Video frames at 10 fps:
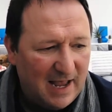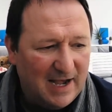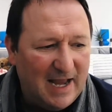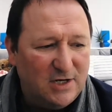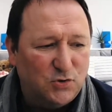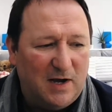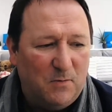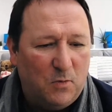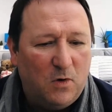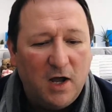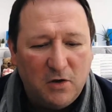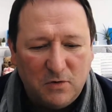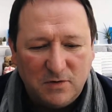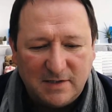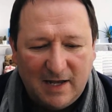and Adrian
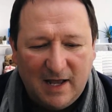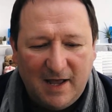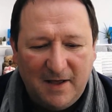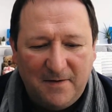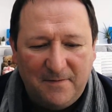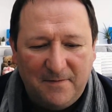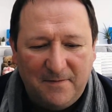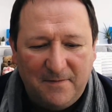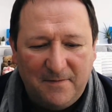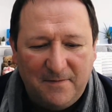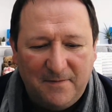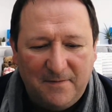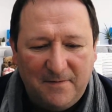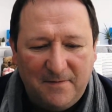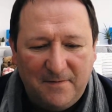Wild,
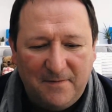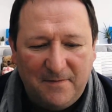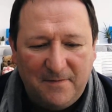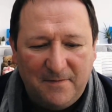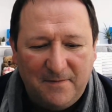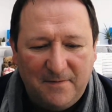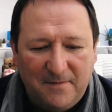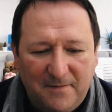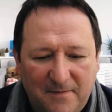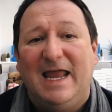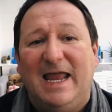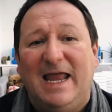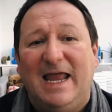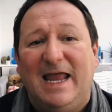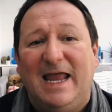I'm afraid that's it.